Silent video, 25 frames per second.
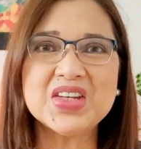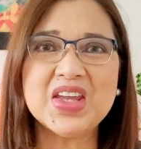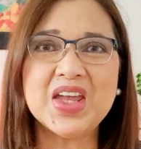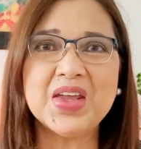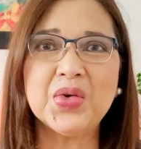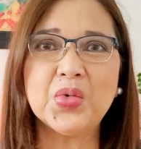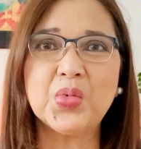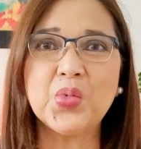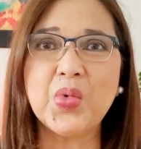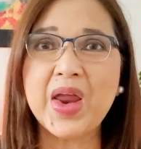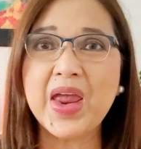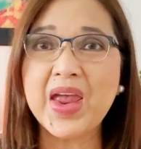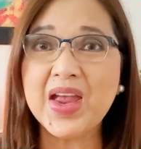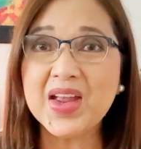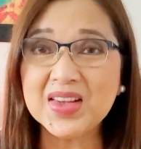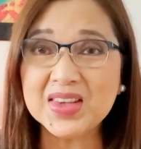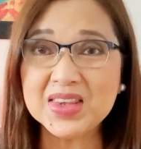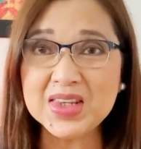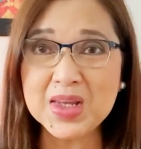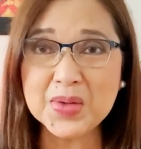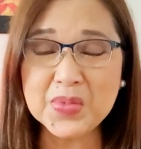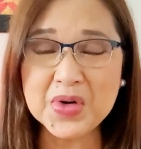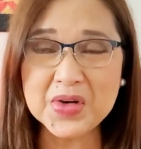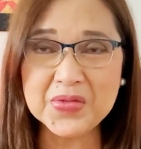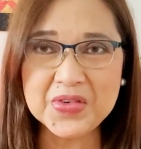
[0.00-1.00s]
and ranked
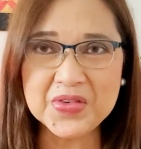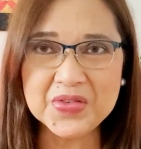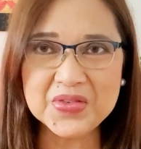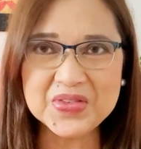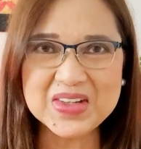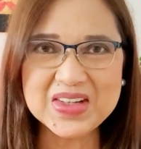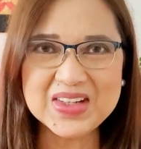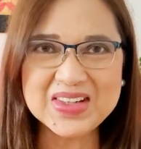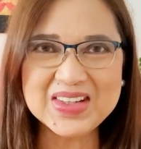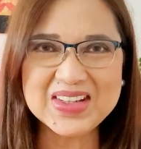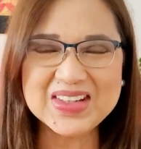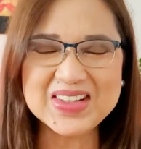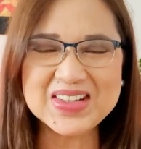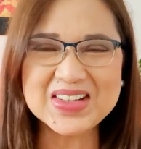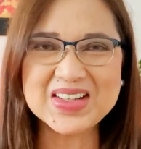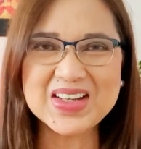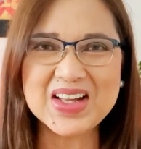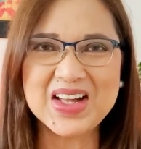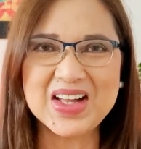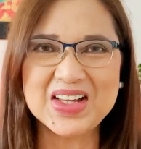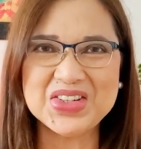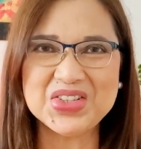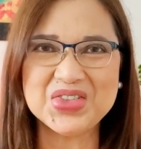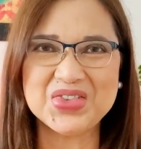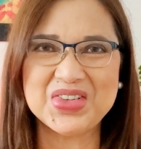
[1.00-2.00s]
number 15 in the
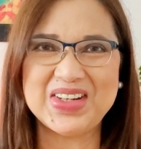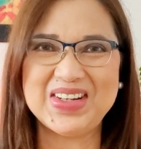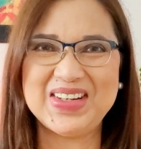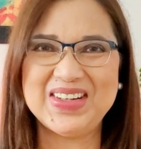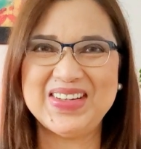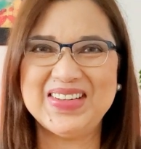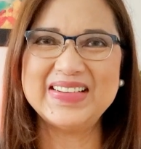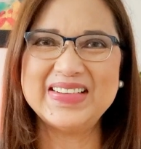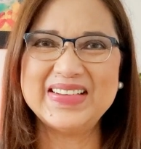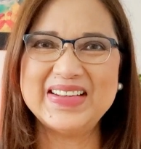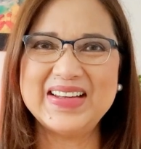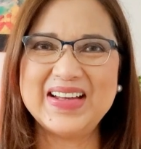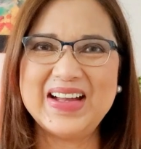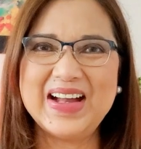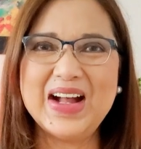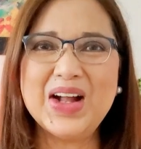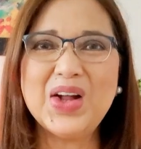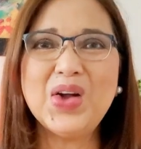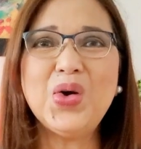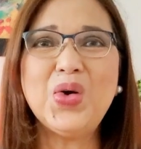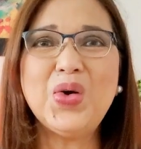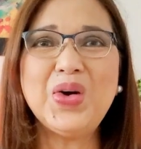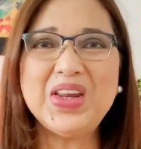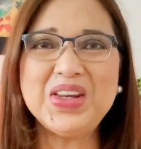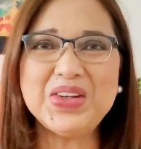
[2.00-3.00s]
country.
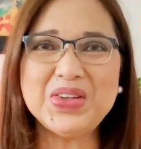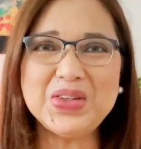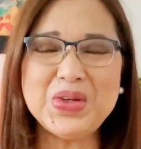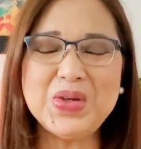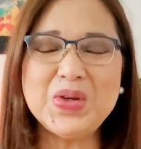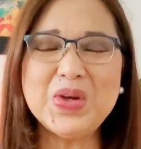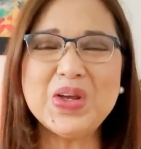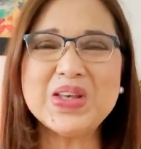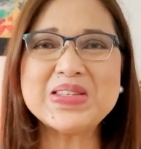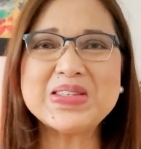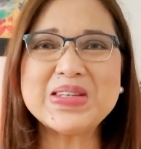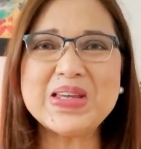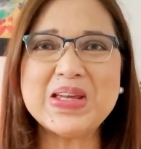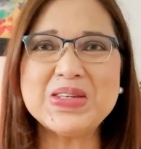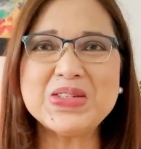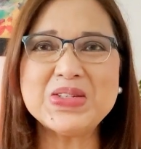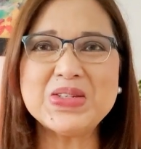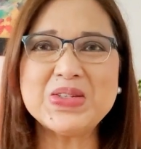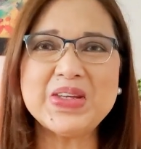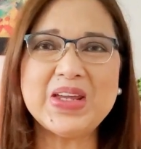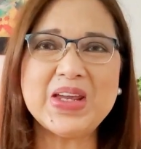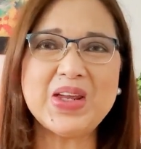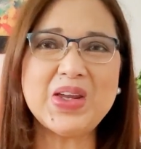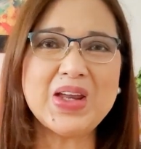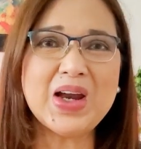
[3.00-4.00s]
According to USA
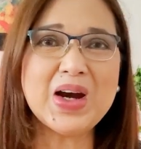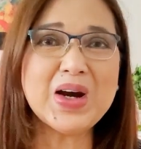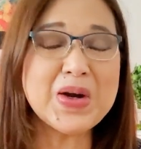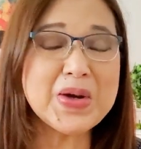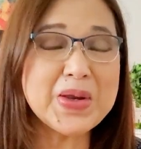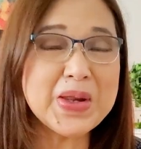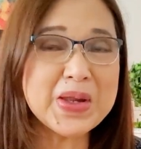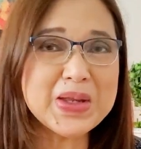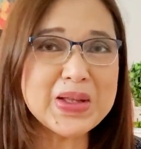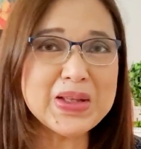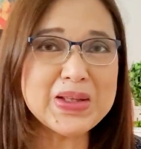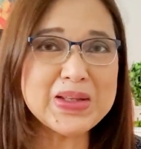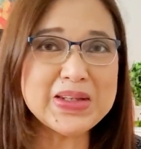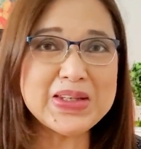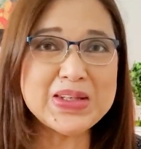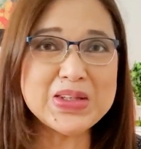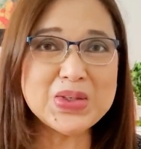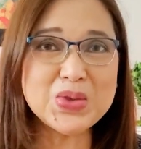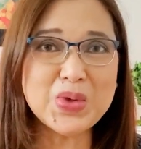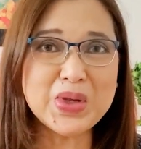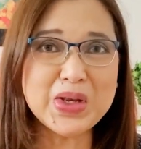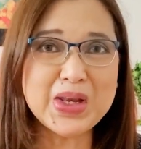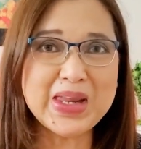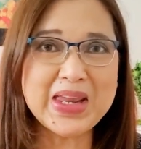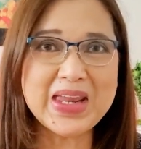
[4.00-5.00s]
Today article in
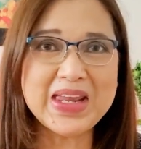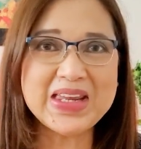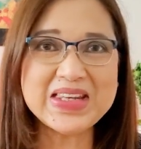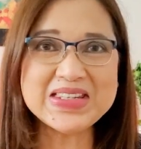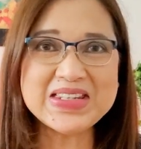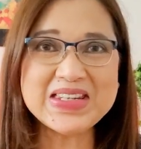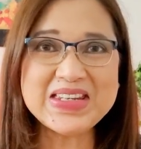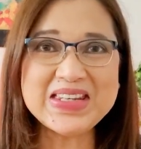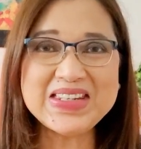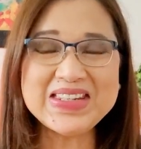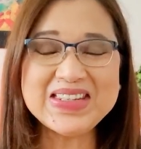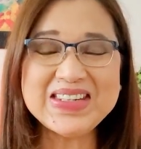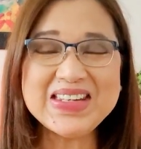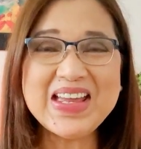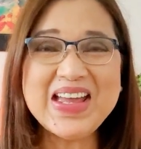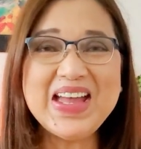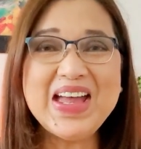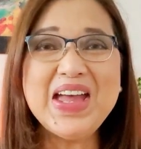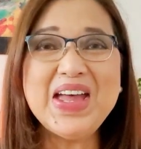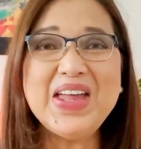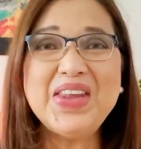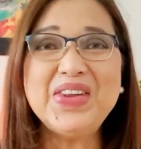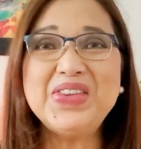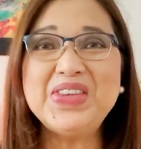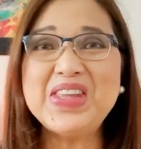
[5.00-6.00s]
2018,
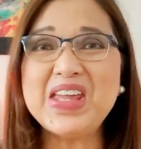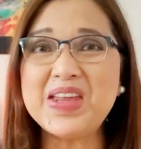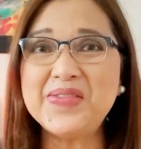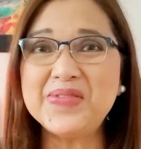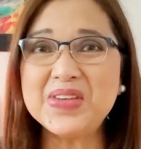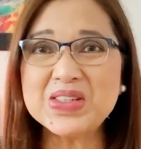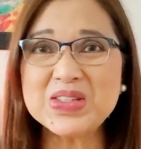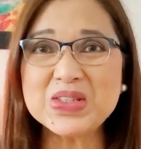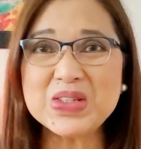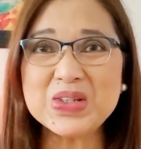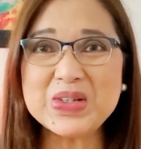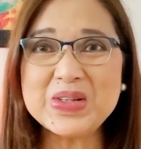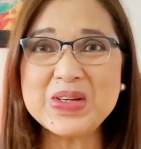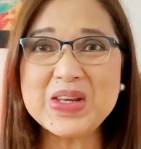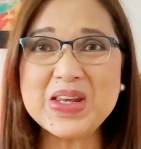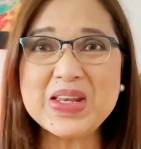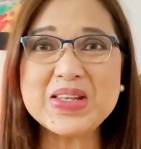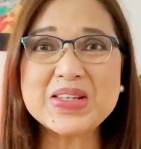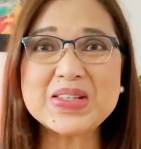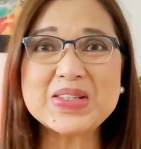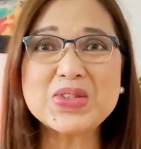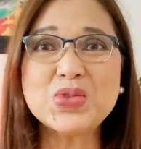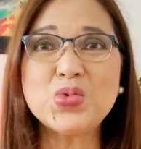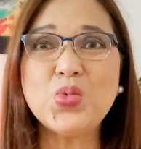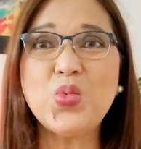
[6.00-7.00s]
Davidson
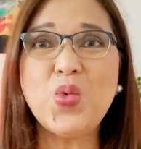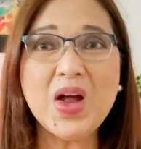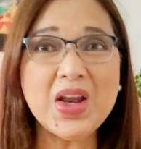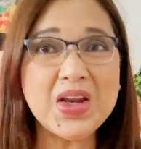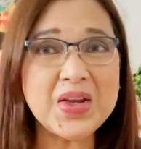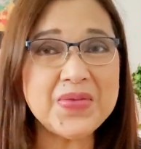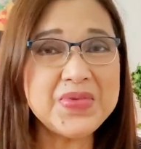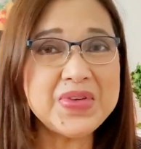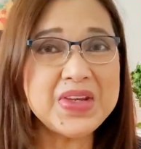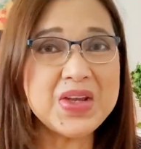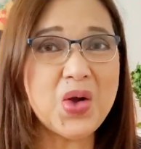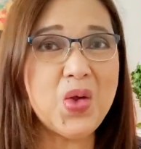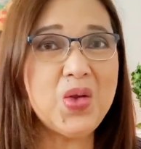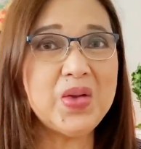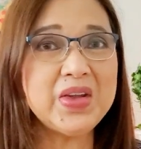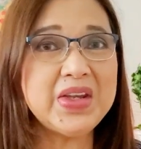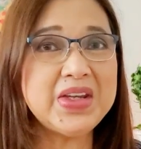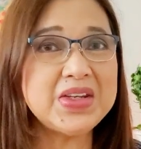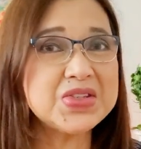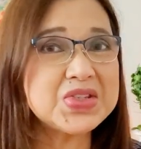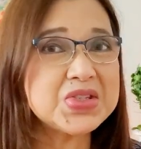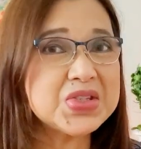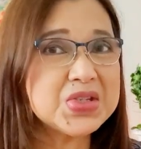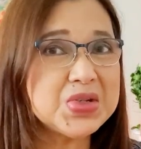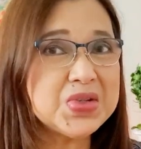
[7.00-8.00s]
is one of the
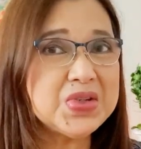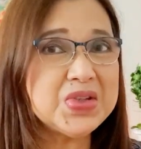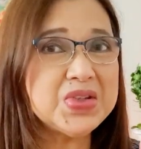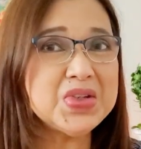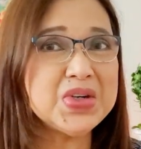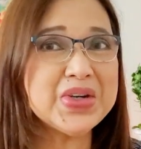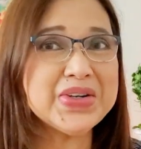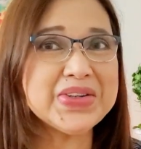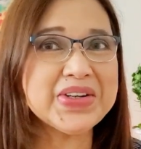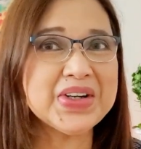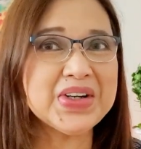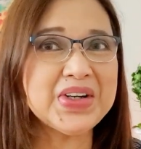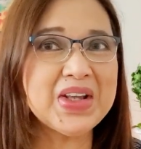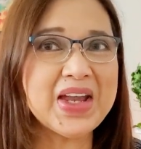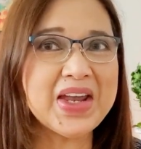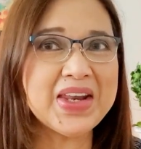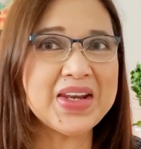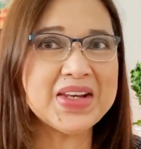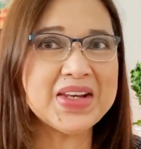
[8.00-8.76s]
only two North Carolina